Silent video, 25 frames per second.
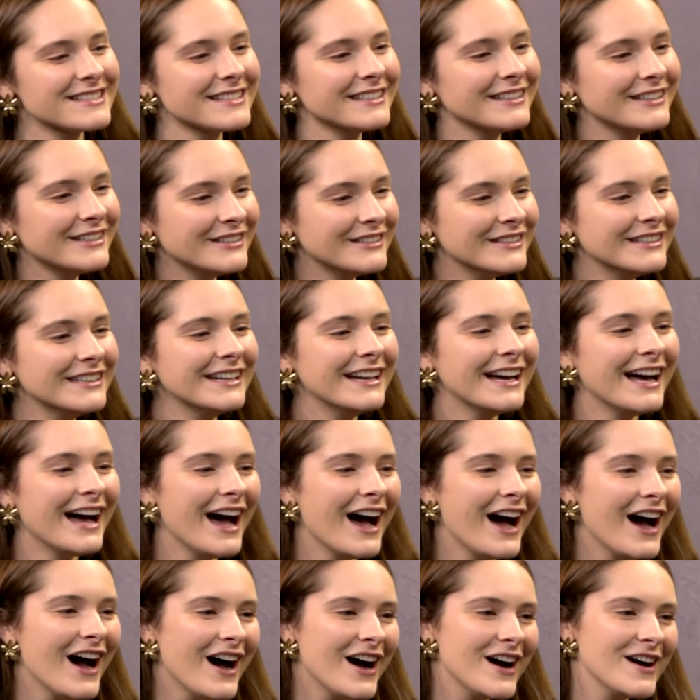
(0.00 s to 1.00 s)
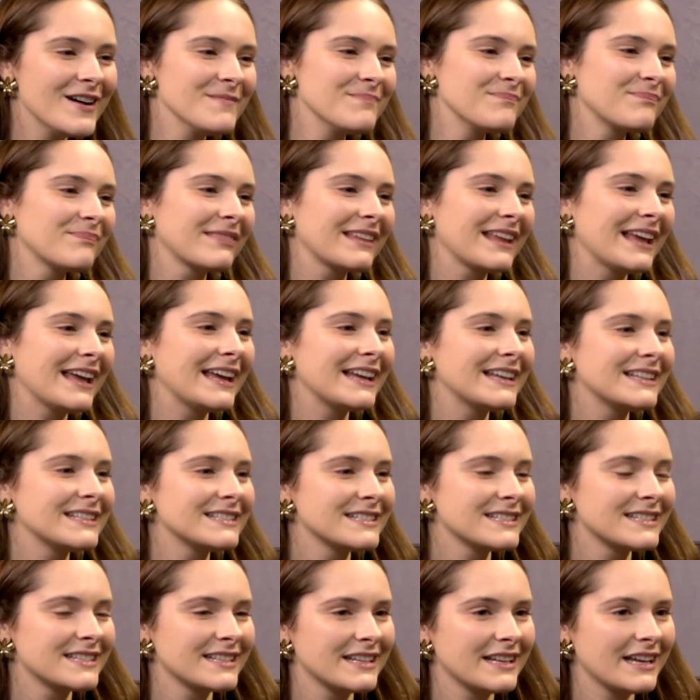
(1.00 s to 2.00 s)
So,
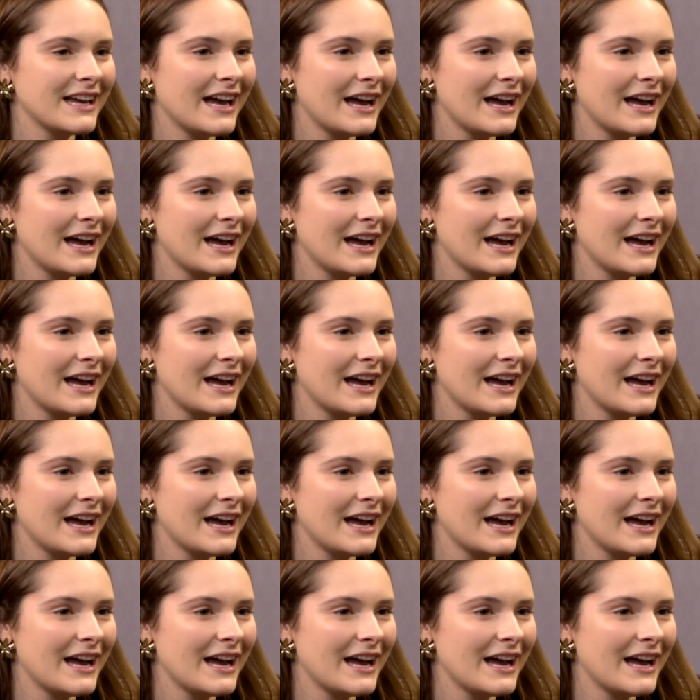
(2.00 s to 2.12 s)
and